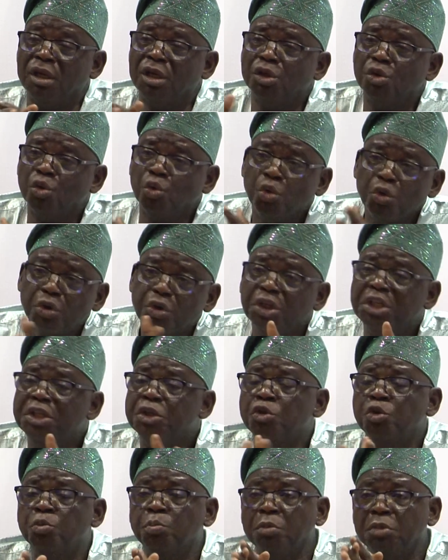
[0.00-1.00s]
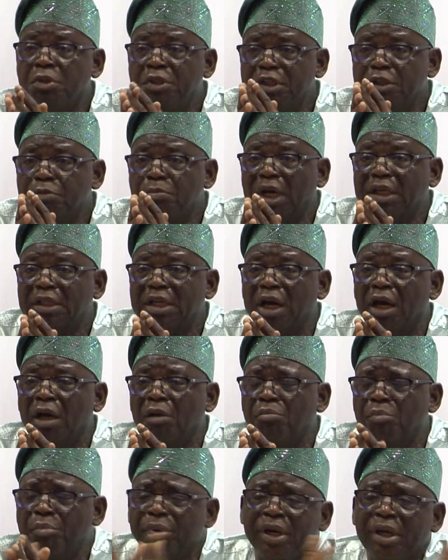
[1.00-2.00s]
to look into this matter
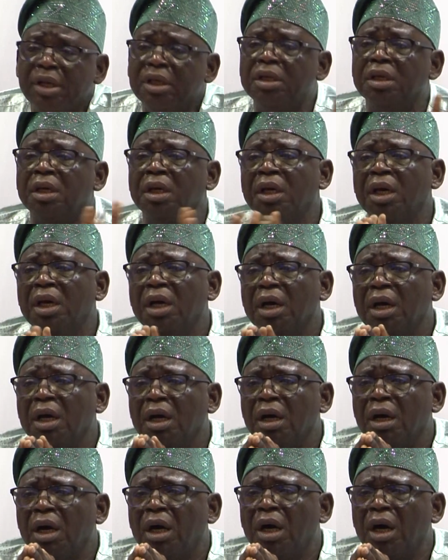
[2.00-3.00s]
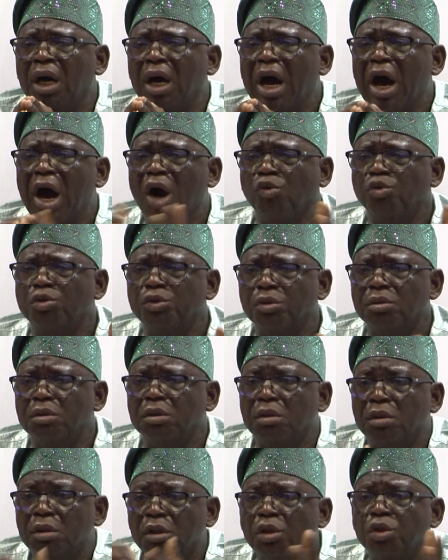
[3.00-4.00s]
and bring out
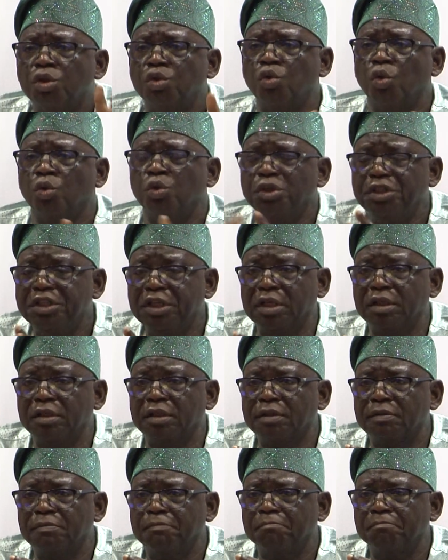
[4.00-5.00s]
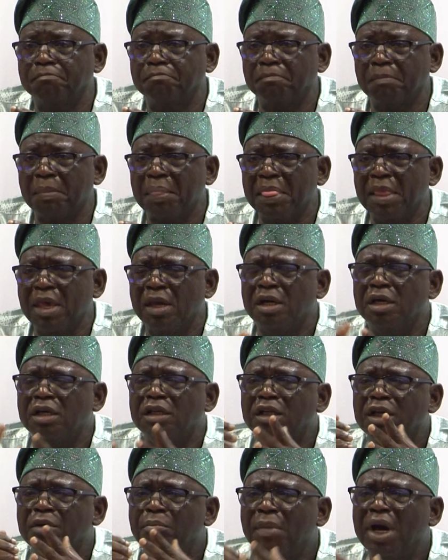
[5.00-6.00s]
solutions.
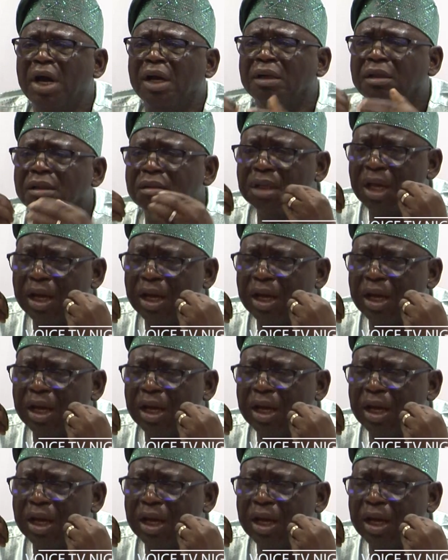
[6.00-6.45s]
The man